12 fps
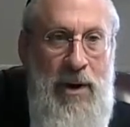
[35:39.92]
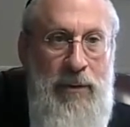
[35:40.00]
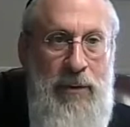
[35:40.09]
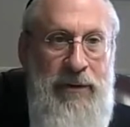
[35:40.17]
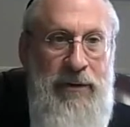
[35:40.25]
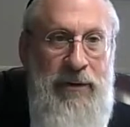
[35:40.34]

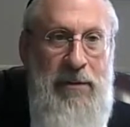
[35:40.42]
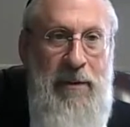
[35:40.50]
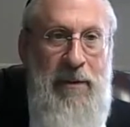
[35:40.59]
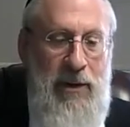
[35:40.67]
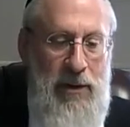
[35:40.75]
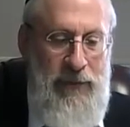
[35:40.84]
reasons to be
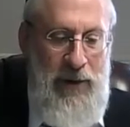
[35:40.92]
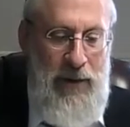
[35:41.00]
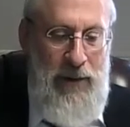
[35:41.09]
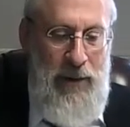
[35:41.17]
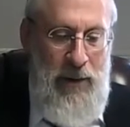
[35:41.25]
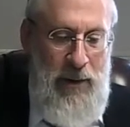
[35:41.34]
makel over
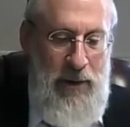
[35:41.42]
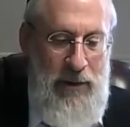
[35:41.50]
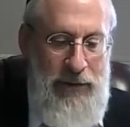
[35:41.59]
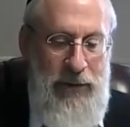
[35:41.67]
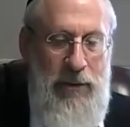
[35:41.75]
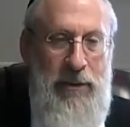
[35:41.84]
here.
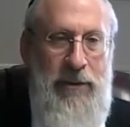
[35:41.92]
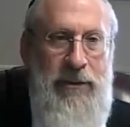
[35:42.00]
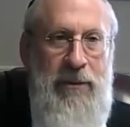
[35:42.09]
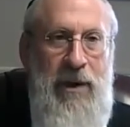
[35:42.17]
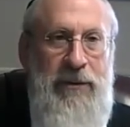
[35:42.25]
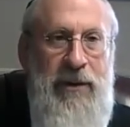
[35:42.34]
So
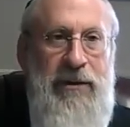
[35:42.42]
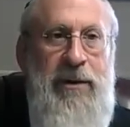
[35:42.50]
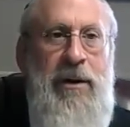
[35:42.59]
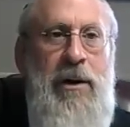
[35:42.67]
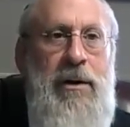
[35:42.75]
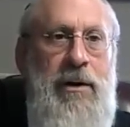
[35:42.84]
sometimes
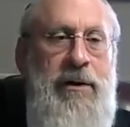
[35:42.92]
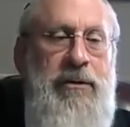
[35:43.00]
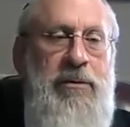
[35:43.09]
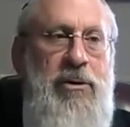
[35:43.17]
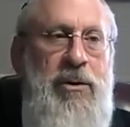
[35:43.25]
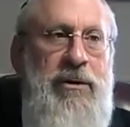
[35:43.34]
it's
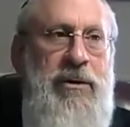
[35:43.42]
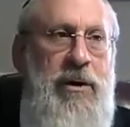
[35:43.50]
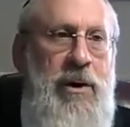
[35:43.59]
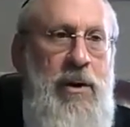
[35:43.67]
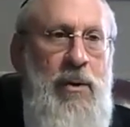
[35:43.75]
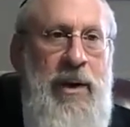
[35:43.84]
important to
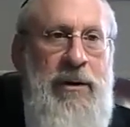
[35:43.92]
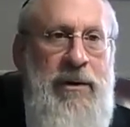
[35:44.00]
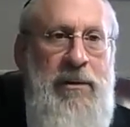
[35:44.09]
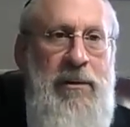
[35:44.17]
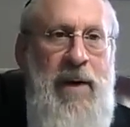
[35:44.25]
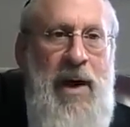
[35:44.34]
know when to
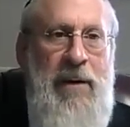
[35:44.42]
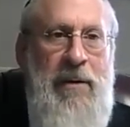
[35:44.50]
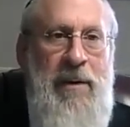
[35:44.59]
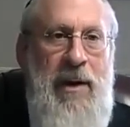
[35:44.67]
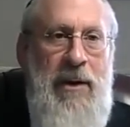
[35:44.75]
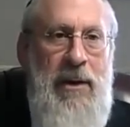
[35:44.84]
be machmer
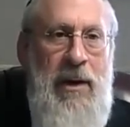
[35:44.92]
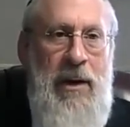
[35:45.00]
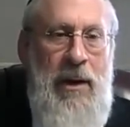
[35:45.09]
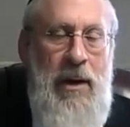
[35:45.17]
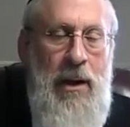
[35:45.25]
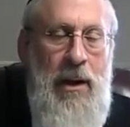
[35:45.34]
mekel,
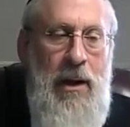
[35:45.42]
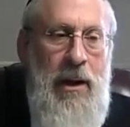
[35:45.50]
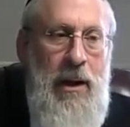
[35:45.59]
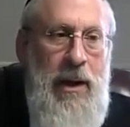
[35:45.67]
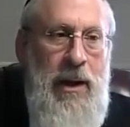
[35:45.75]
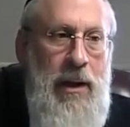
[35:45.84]

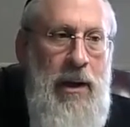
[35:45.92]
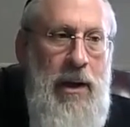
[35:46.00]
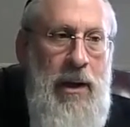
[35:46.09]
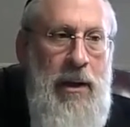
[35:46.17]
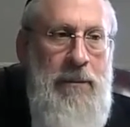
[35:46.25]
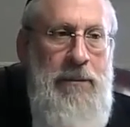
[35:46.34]

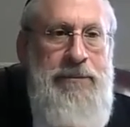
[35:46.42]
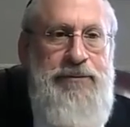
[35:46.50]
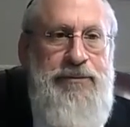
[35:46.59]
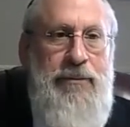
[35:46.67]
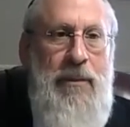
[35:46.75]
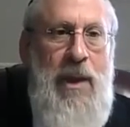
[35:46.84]
and
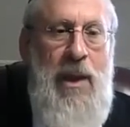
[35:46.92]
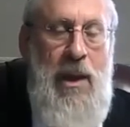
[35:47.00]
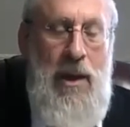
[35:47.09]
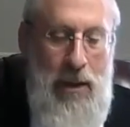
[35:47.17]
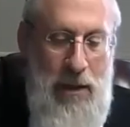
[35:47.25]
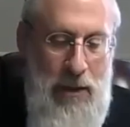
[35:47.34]

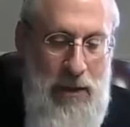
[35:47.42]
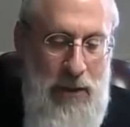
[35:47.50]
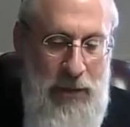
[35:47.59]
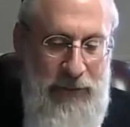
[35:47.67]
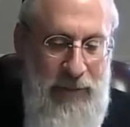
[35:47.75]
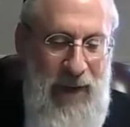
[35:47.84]

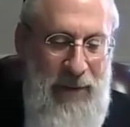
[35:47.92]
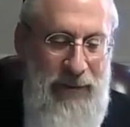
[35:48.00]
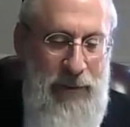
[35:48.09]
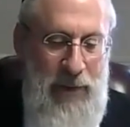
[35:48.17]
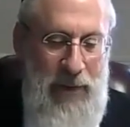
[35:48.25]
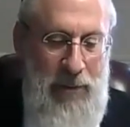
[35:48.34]

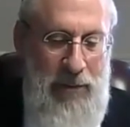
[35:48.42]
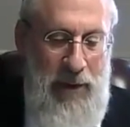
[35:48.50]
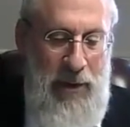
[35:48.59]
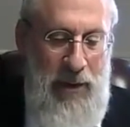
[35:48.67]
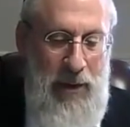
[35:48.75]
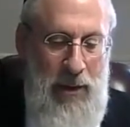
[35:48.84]
sometimes one can
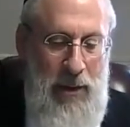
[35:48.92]
be